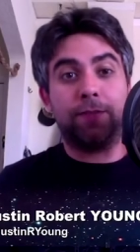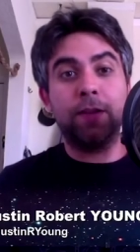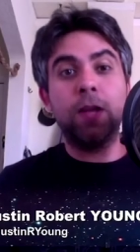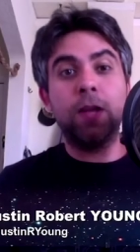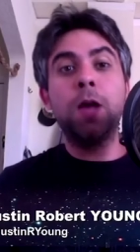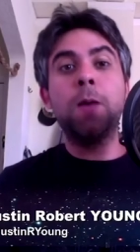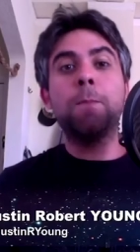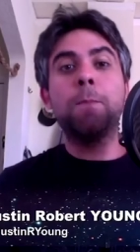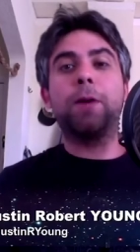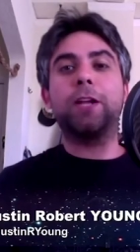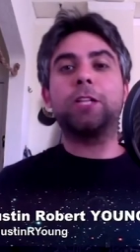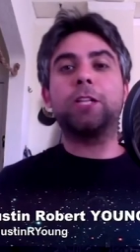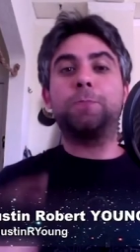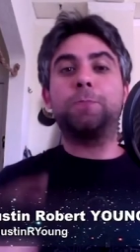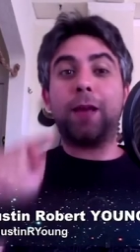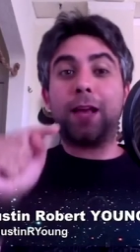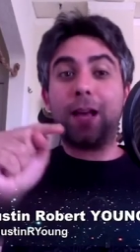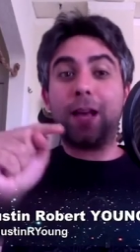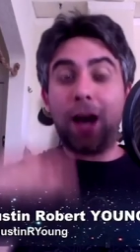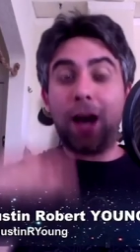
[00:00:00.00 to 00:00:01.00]
stuff, but
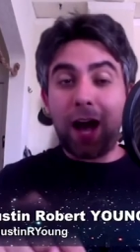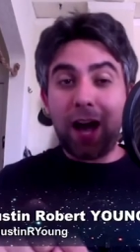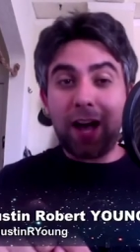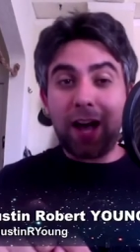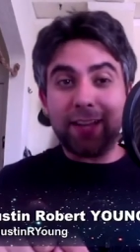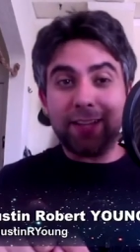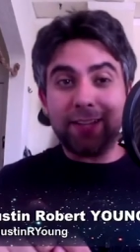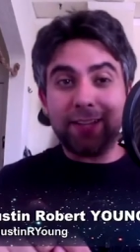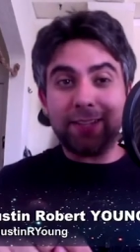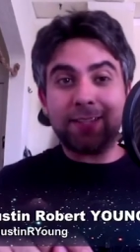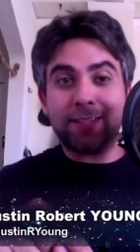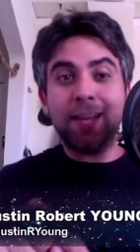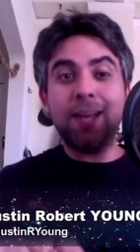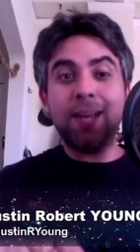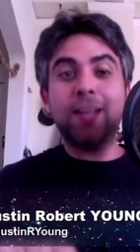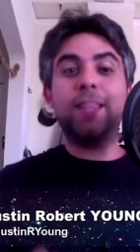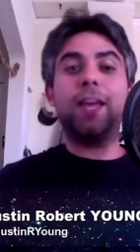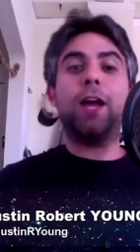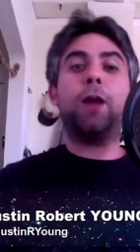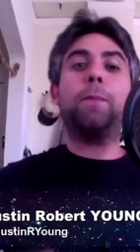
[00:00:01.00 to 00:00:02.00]
it's because
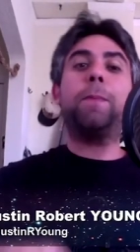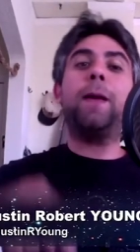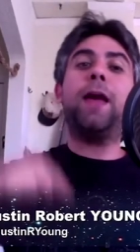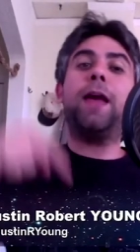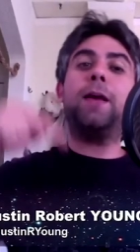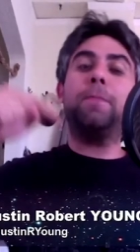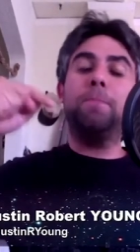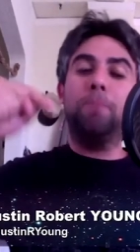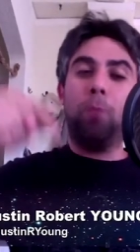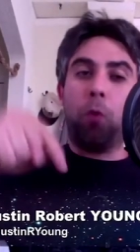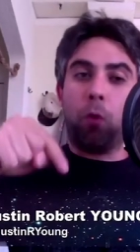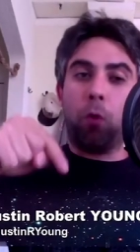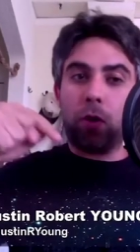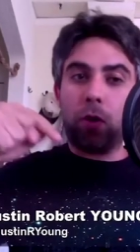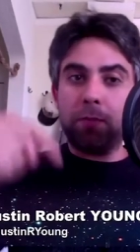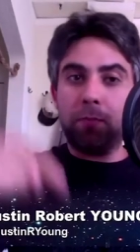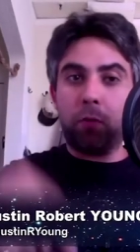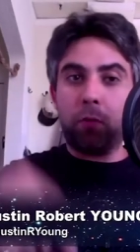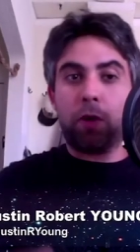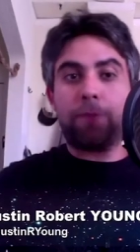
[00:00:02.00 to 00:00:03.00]
they are paying
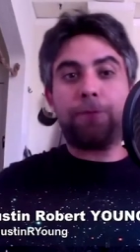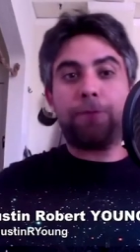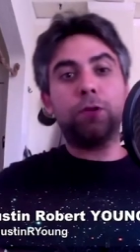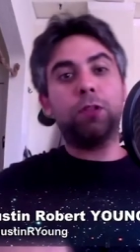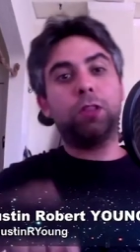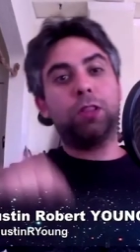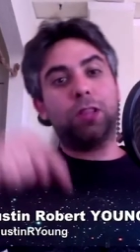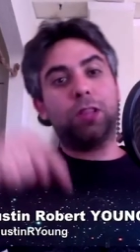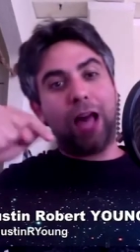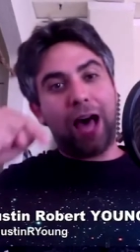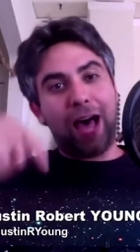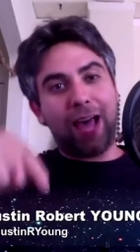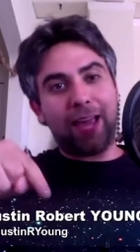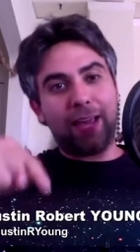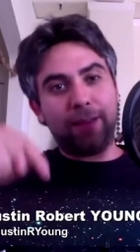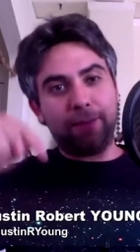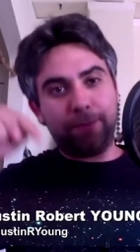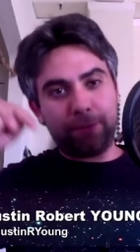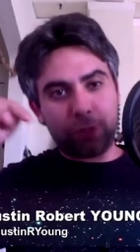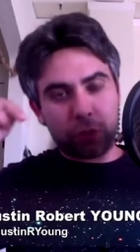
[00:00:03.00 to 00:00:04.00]
more and more for
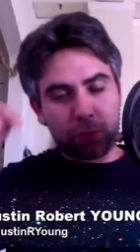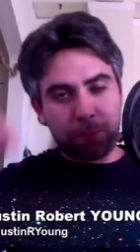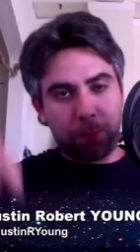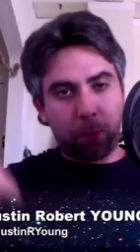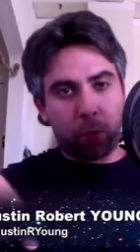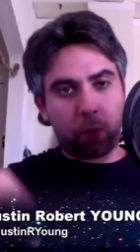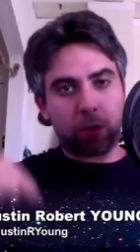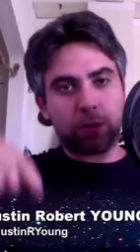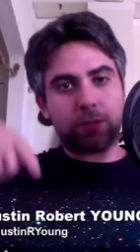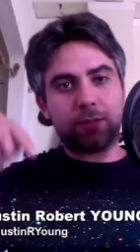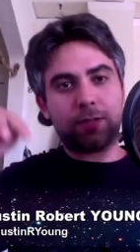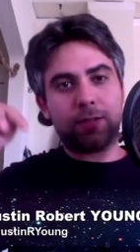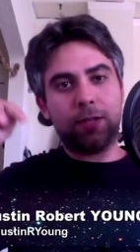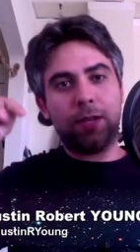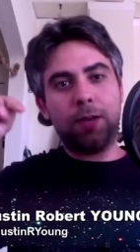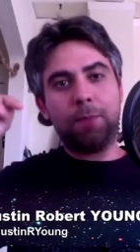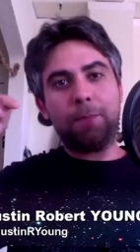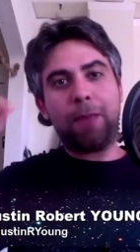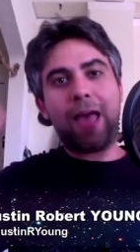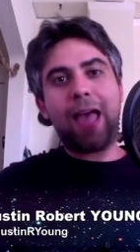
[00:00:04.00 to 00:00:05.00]
live
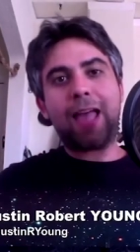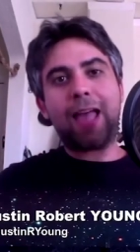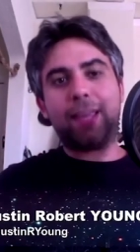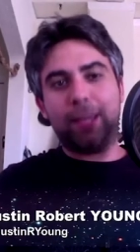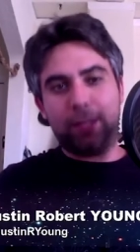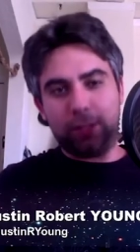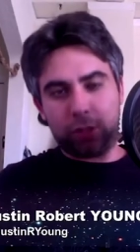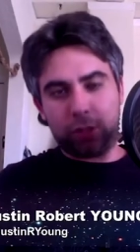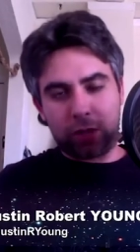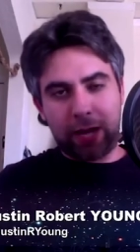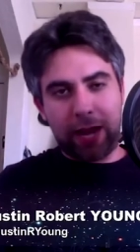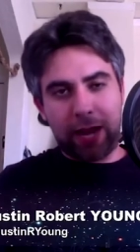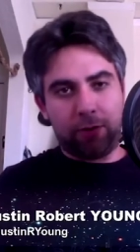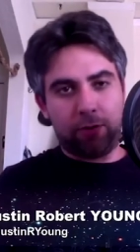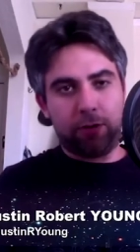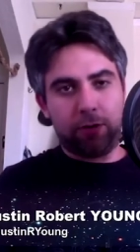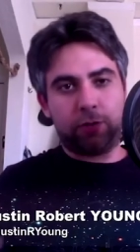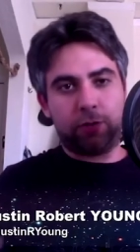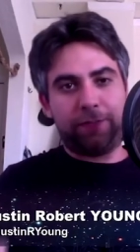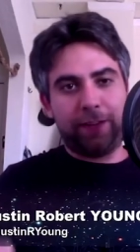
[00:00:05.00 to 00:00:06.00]
sports package
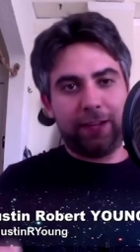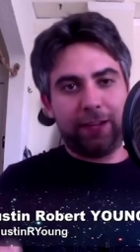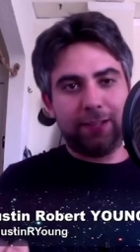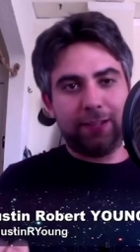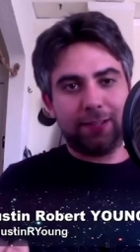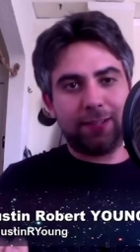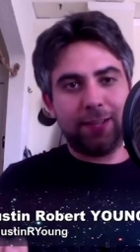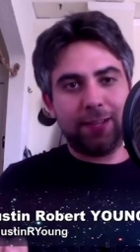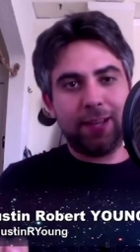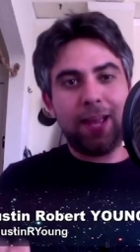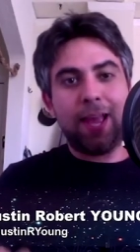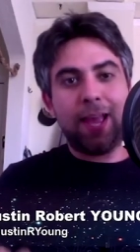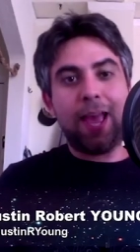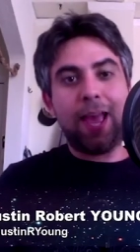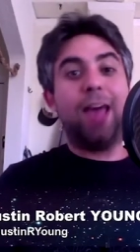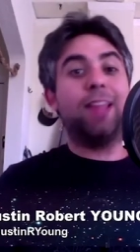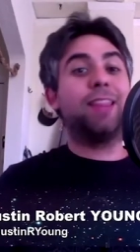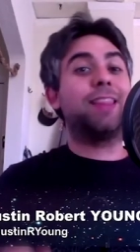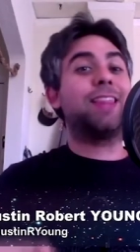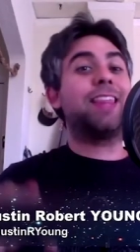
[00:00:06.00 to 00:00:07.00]
carriage fees.
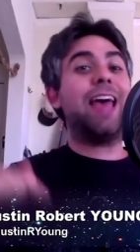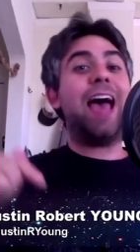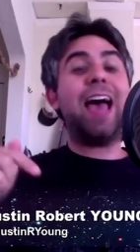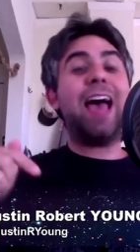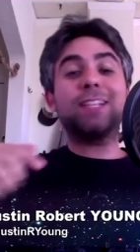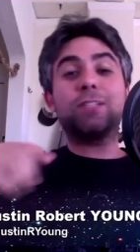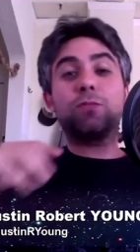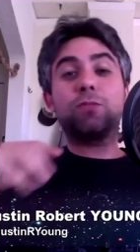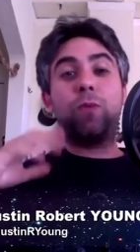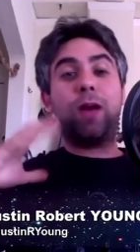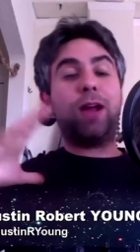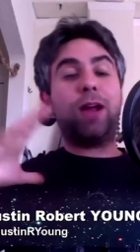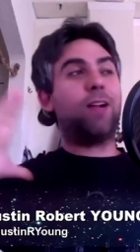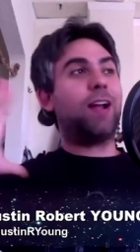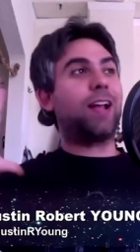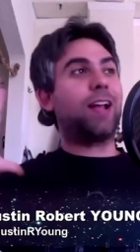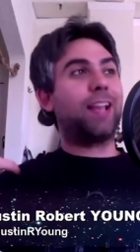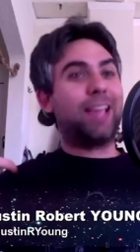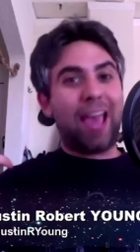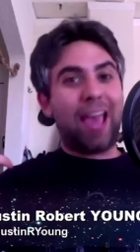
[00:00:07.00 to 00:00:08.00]
And that's
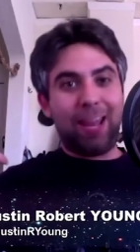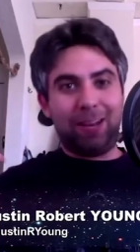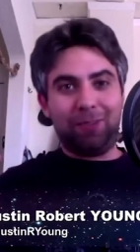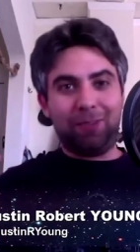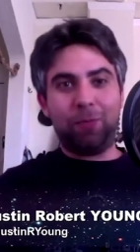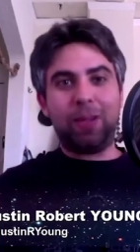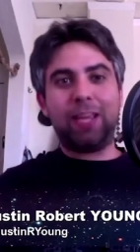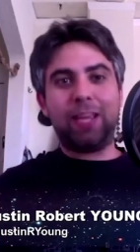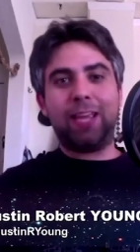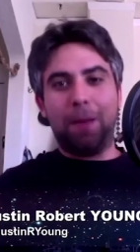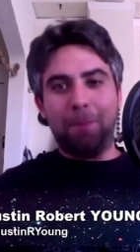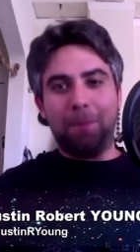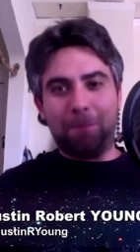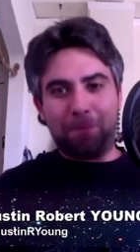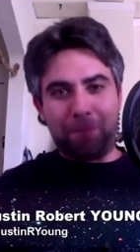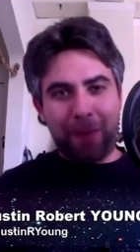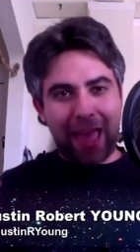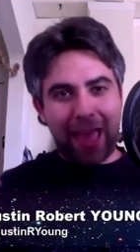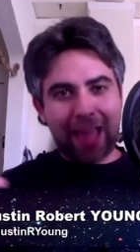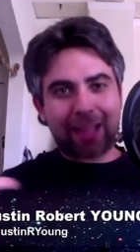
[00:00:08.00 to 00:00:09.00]
where, again, we
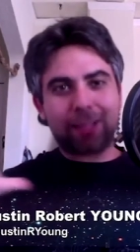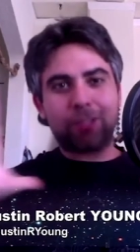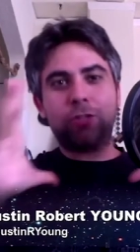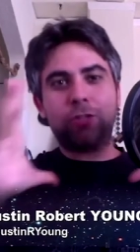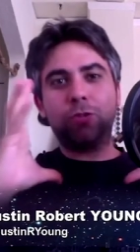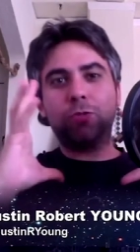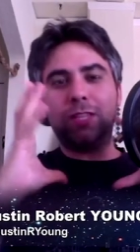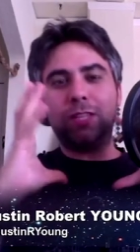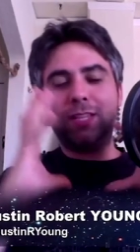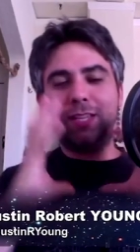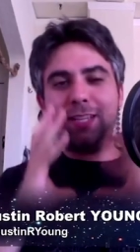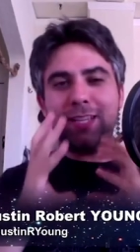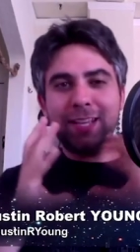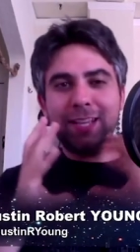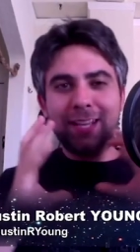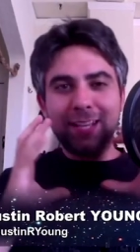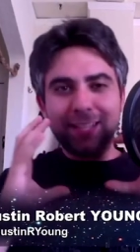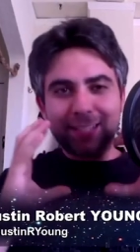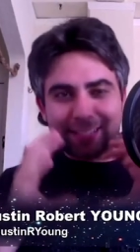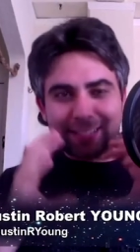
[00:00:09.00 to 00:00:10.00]
get back to
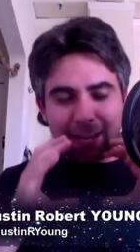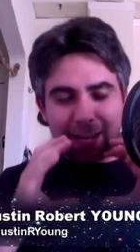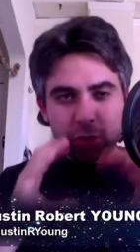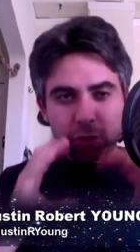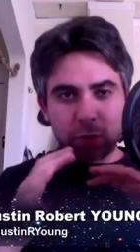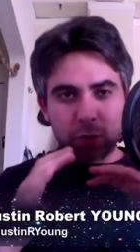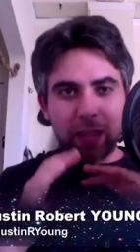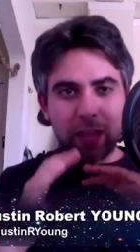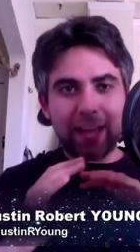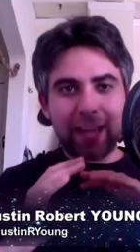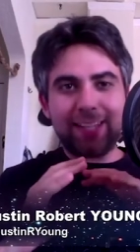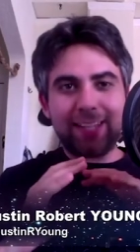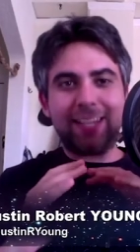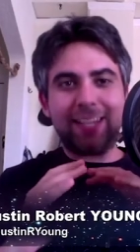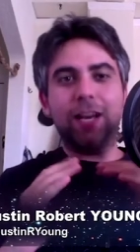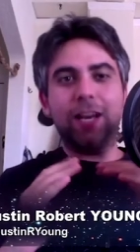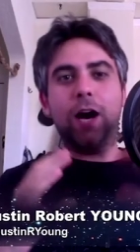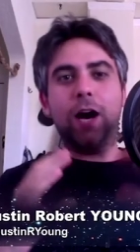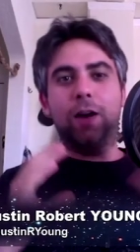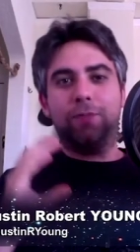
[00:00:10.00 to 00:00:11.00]
the central
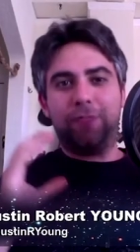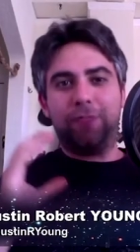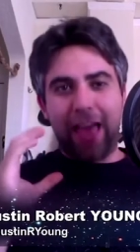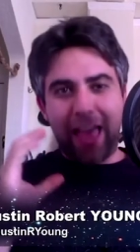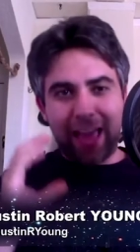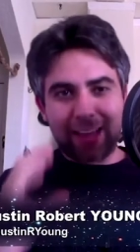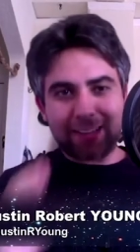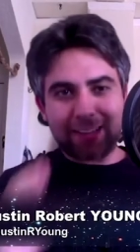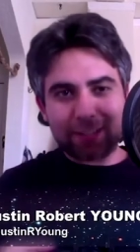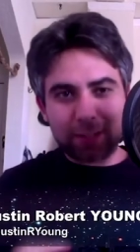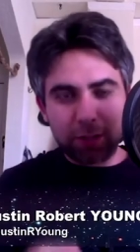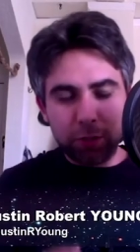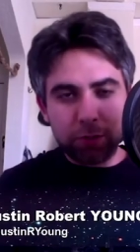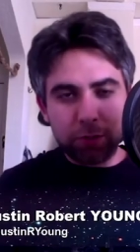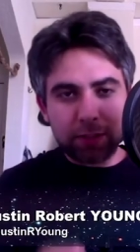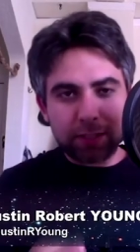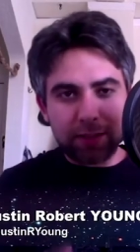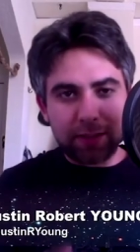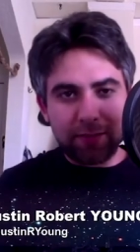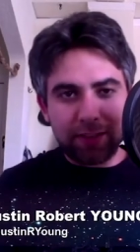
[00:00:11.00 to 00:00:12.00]
idea of
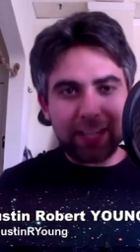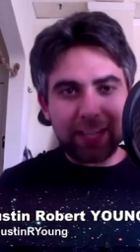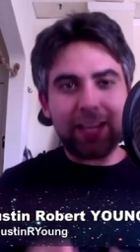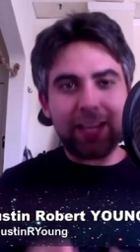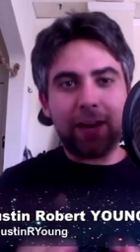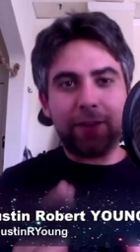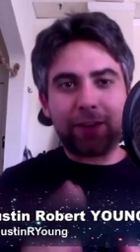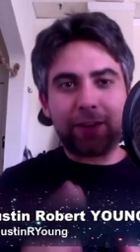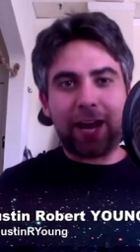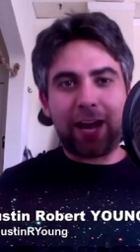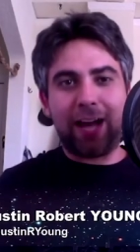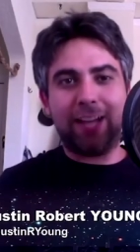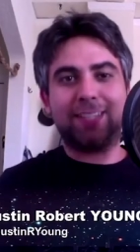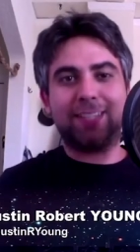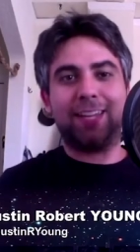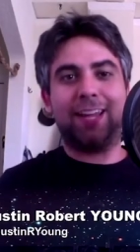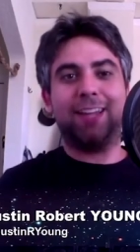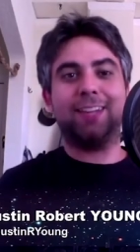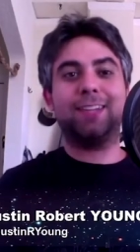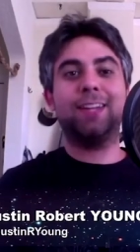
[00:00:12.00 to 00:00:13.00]
exclusivity of
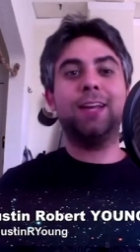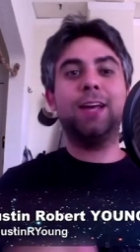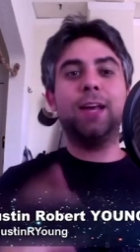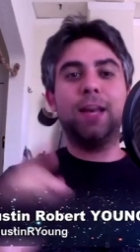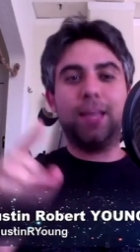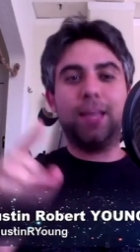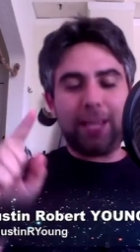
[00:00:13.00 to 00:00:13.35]
content.